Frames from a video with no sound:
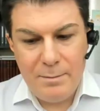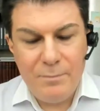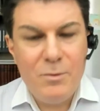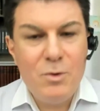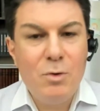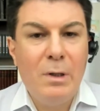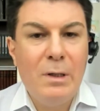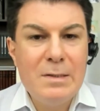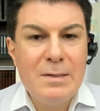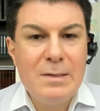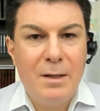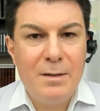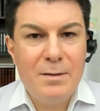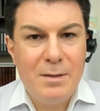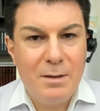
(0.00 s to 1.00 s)
We should
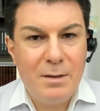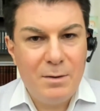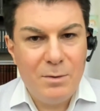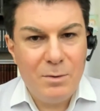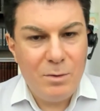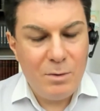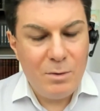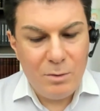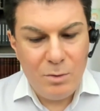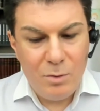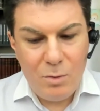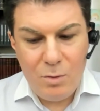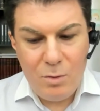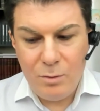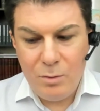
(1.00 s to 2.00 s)
understand that
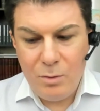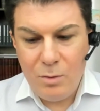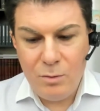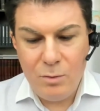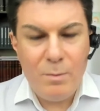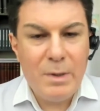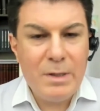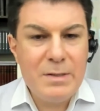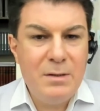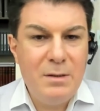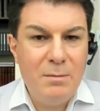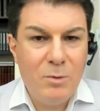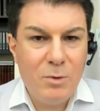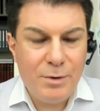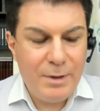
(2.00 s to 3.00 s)
no
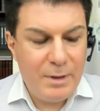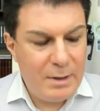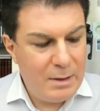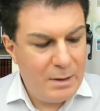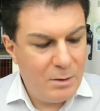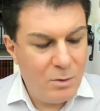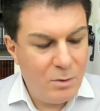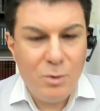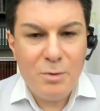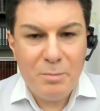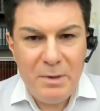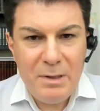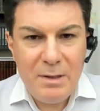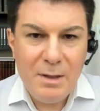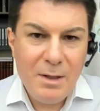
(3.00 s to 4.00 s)
Maxim nor
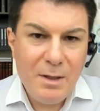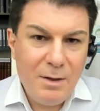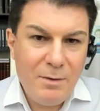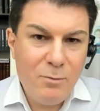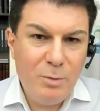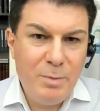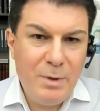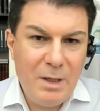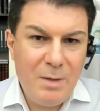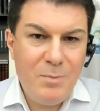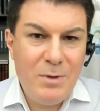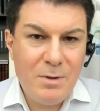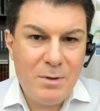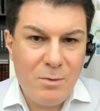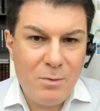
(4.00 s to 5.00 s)
me would be
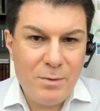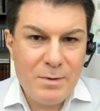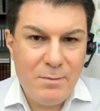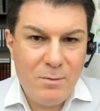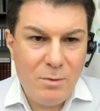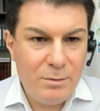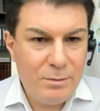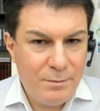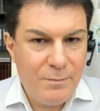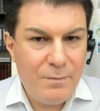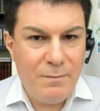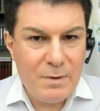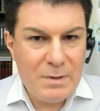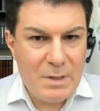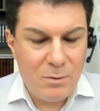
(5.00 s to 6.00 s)
appear on the world
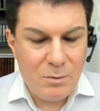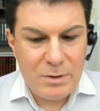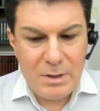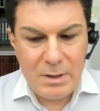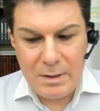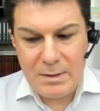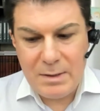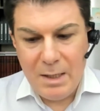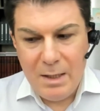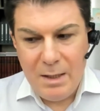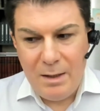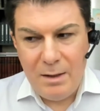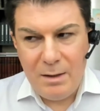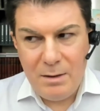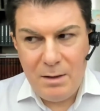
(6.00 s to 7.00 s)
without sex.
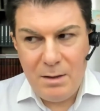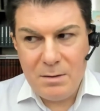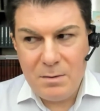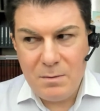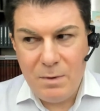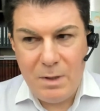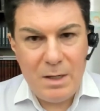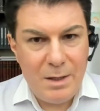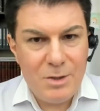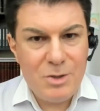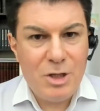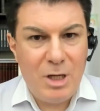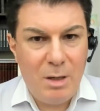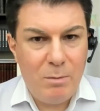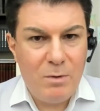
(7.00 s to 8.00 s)
And yes, we are
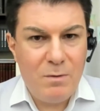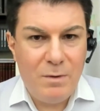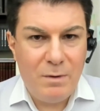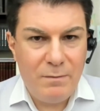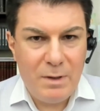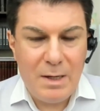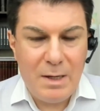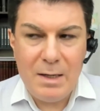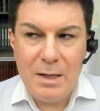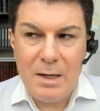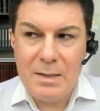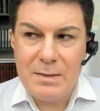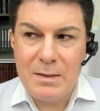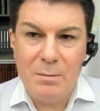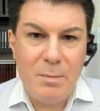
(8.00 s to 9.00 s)
ashamed when we are
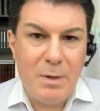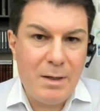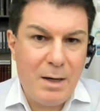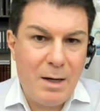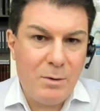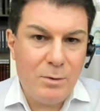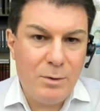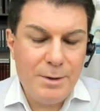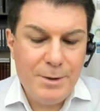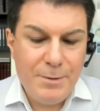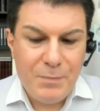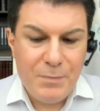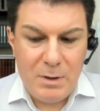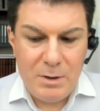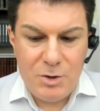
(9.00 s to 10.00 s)
asked by our
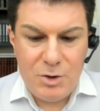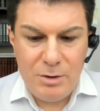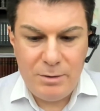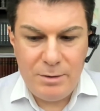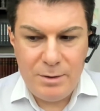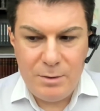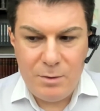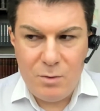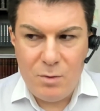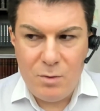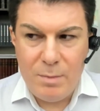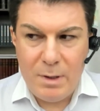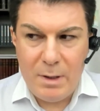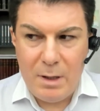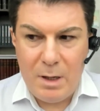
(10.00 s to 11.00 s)
children or
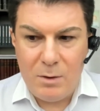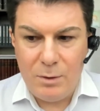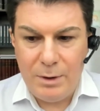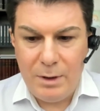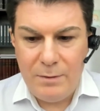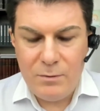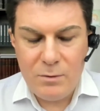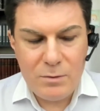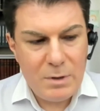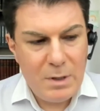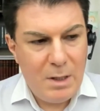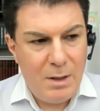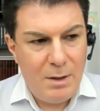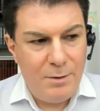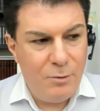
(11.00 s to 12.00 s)
by our nephews
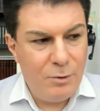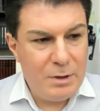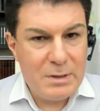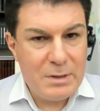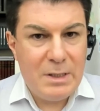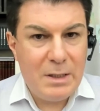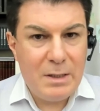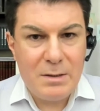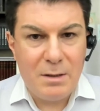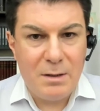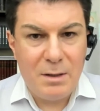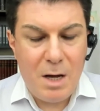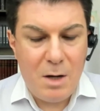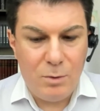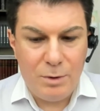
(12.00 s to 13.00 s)
what is sex and
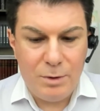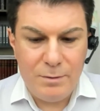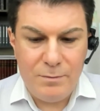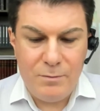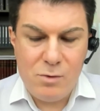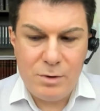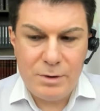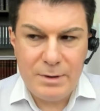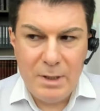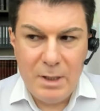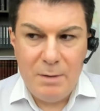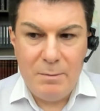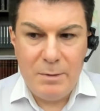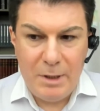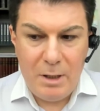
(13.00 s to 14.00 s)
how it works.
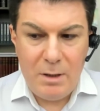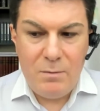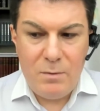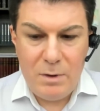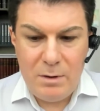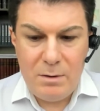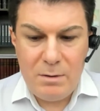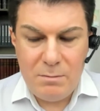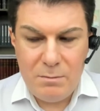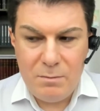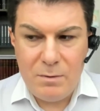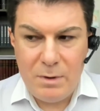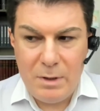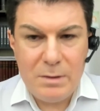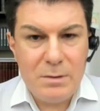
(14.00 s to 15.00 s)
But anyway,
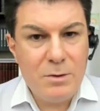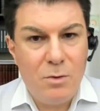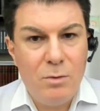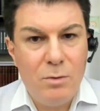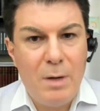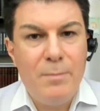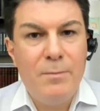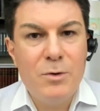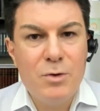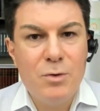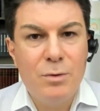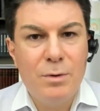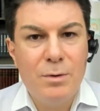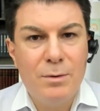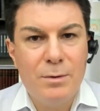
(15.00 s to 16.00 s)
as grown up, we
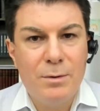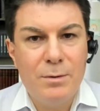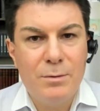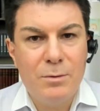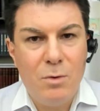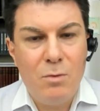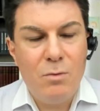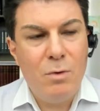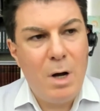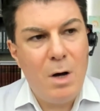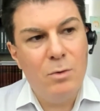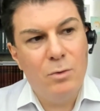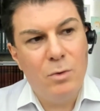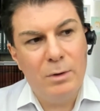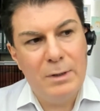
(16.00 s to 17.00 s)
should know
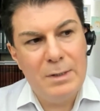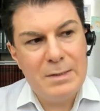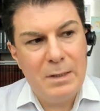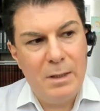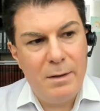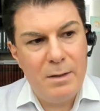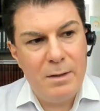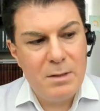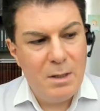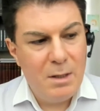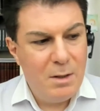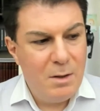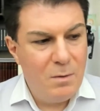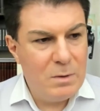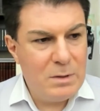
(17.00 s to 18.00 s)
how to understand this
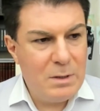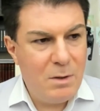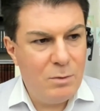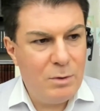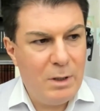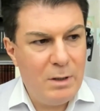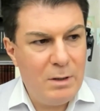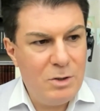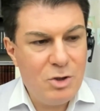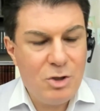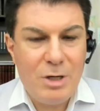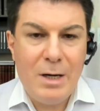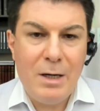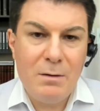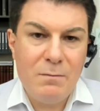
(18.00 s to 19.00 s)
without any
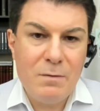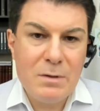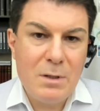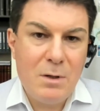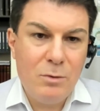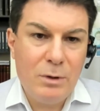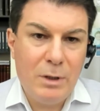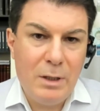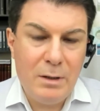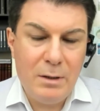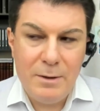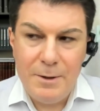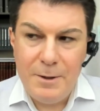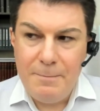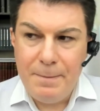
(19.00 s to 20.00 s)
shine, without
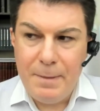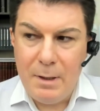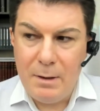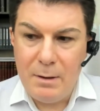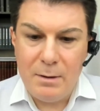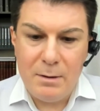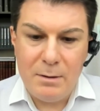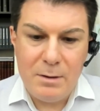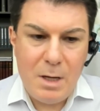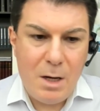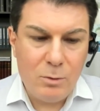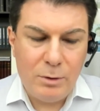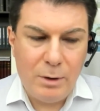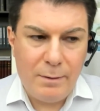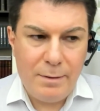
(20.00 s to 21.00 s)
any
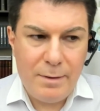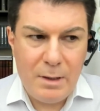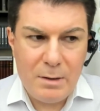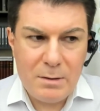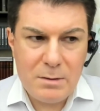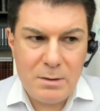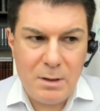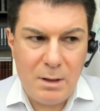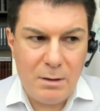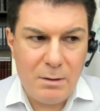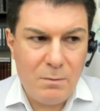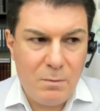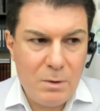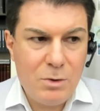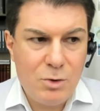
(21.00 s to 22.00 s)
doubting things, and we